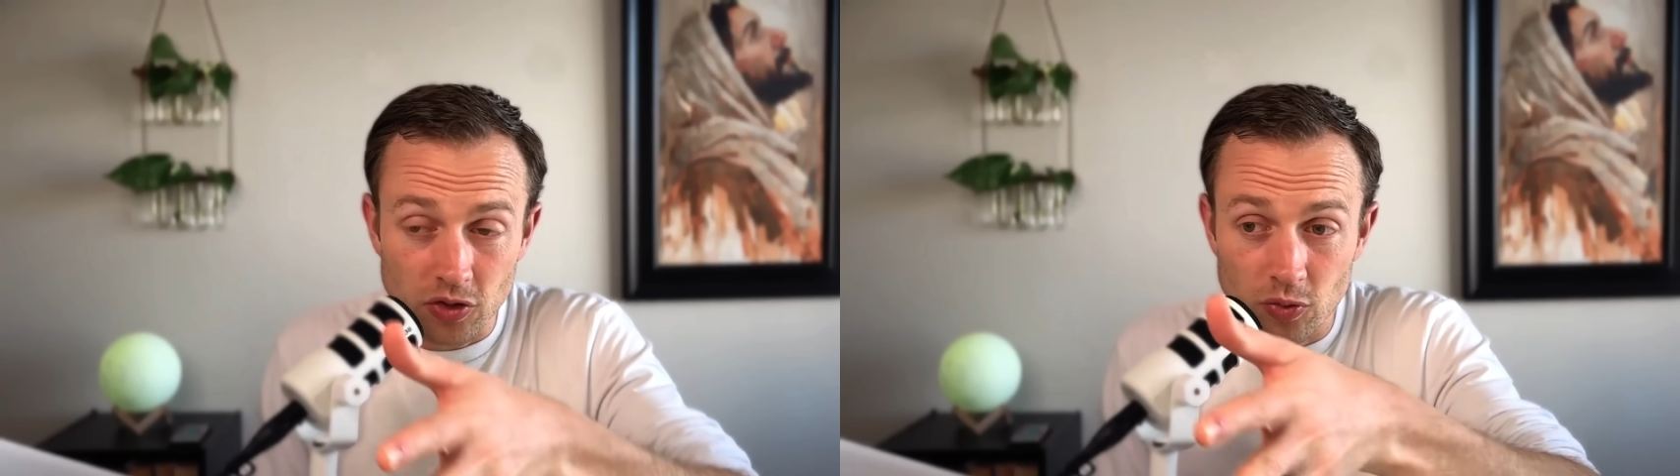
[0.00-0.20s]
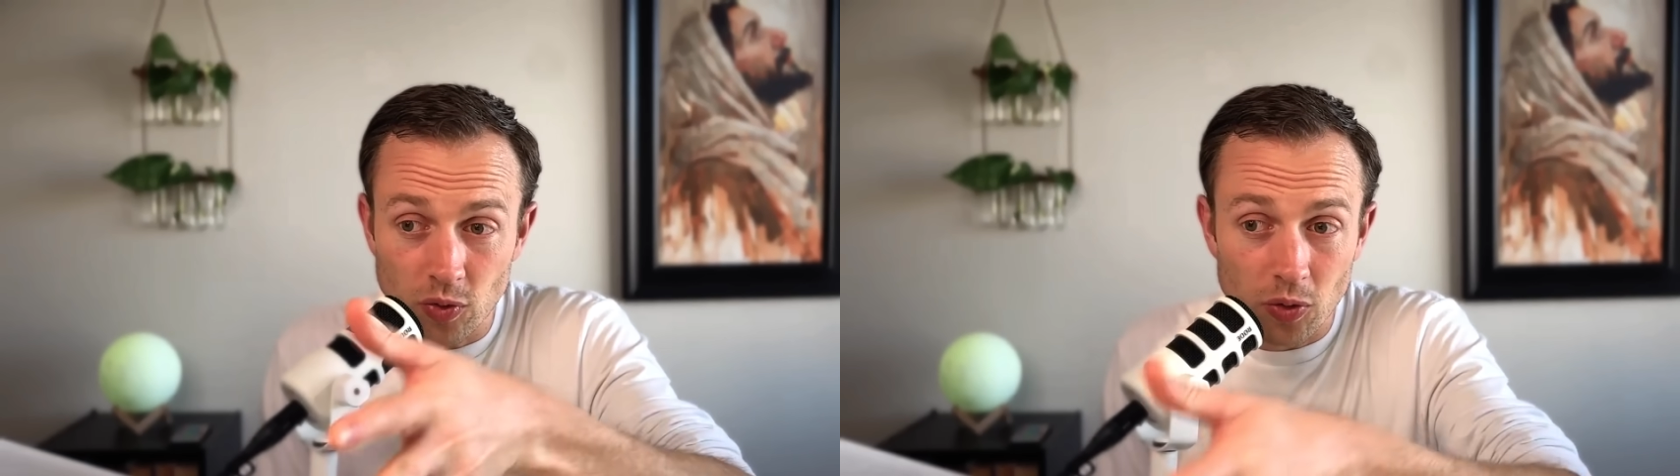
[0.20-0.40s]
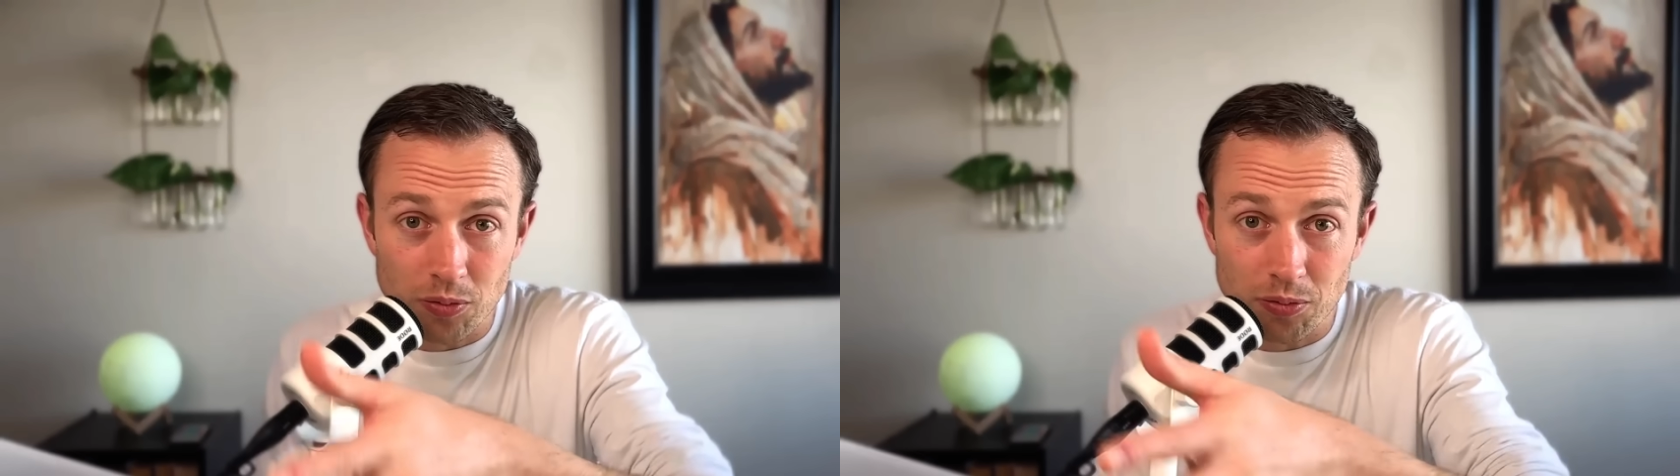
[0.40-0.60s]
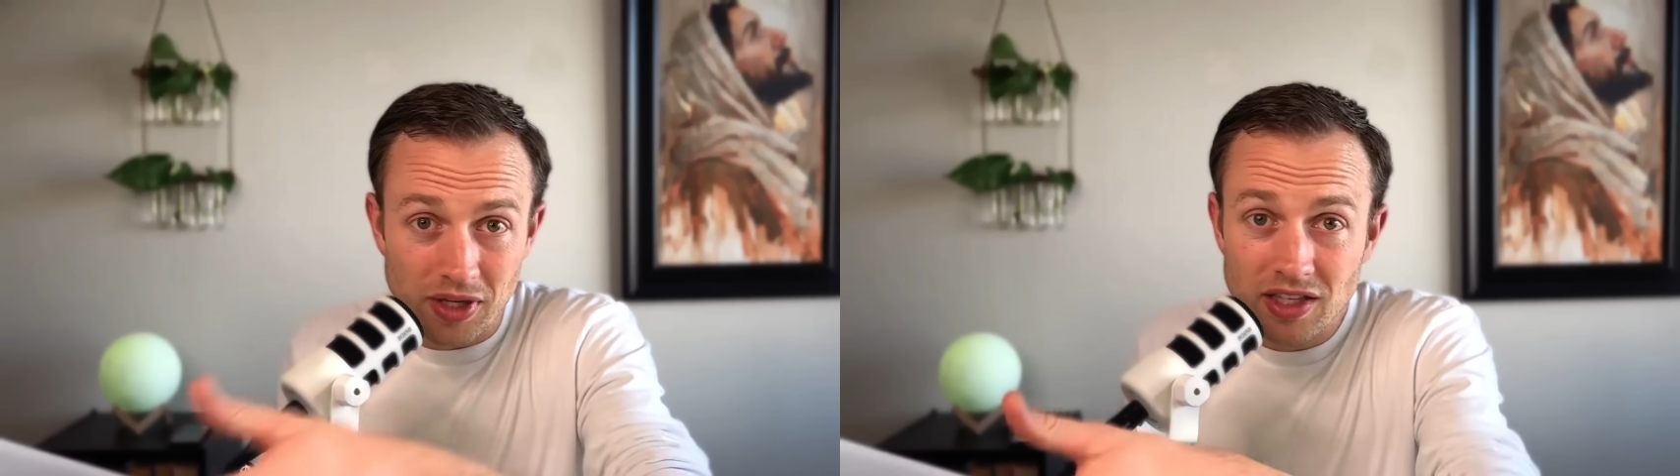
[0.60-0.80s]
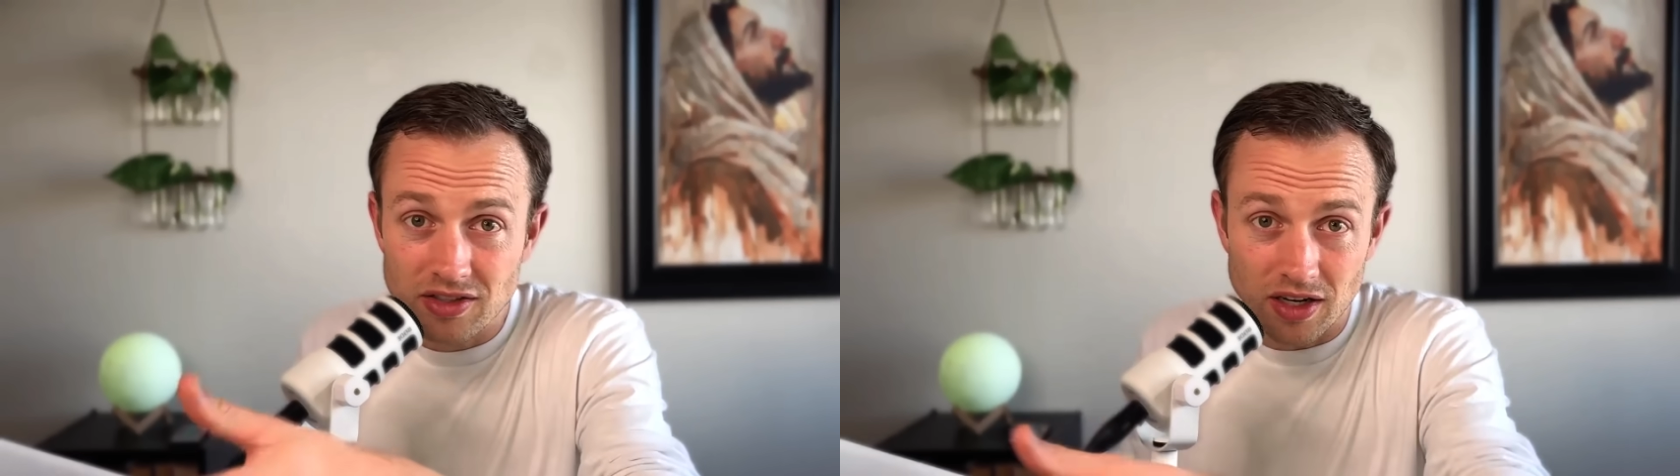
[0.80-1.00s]
won't
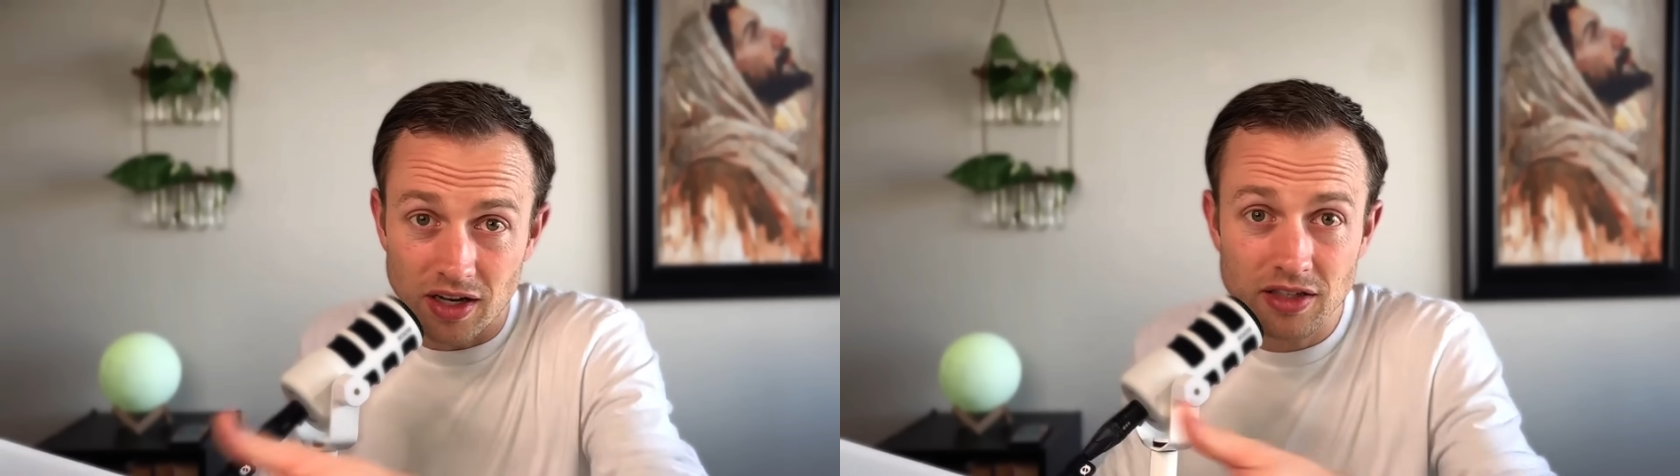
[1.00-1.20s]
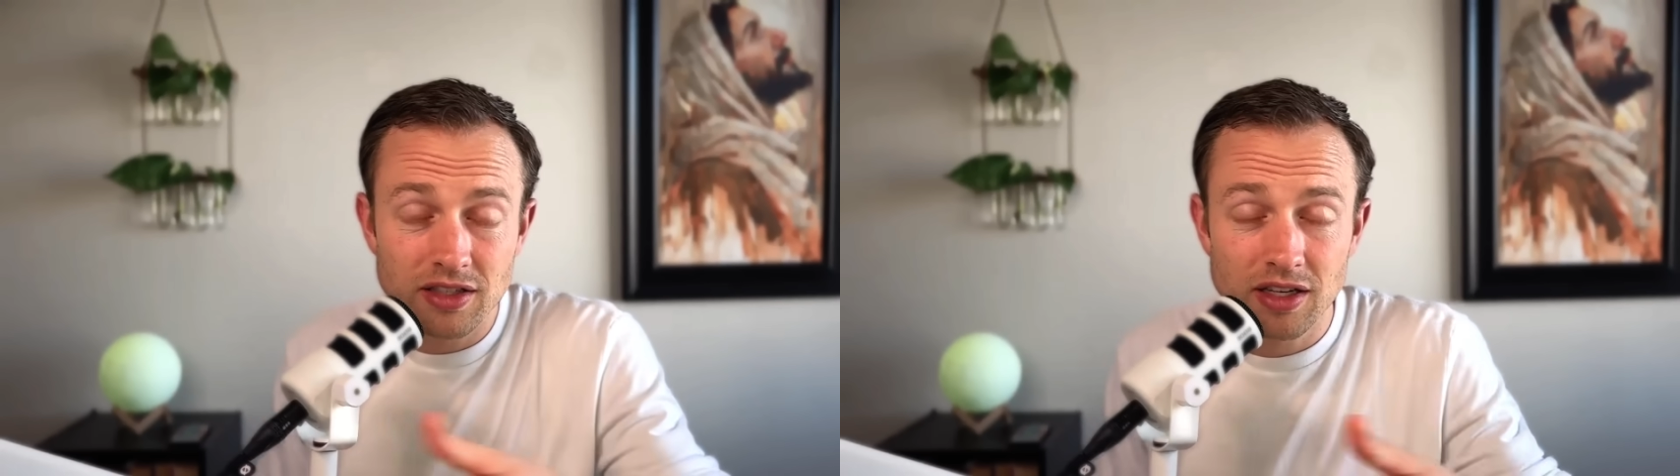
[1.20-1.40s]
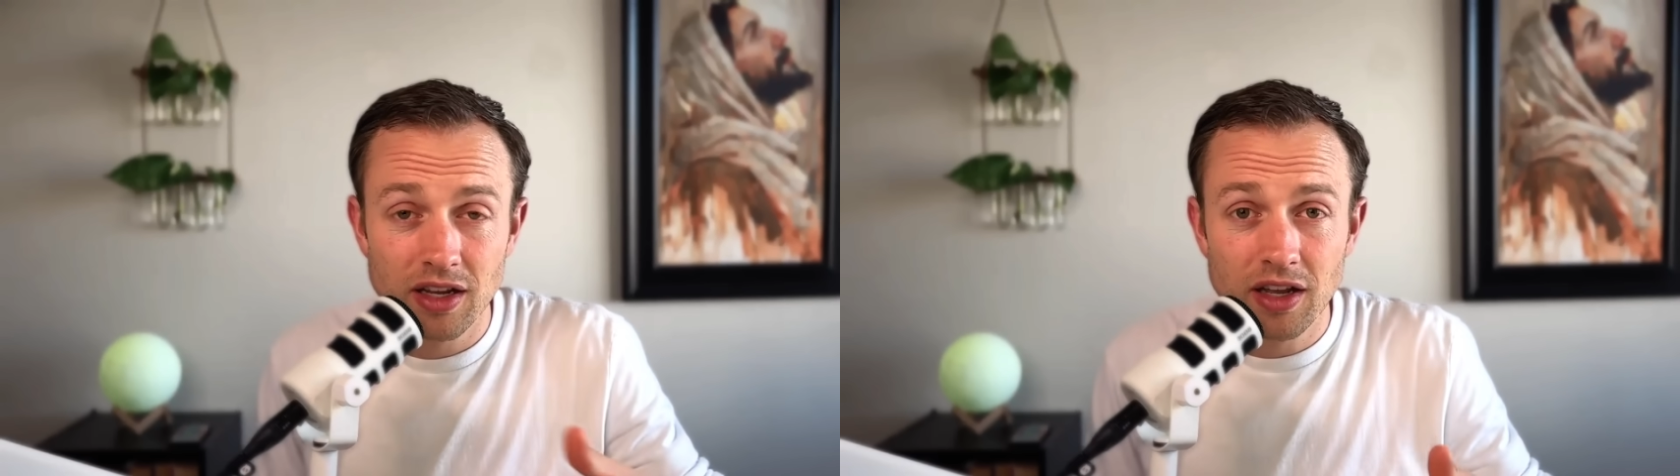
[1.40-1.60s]
be judged.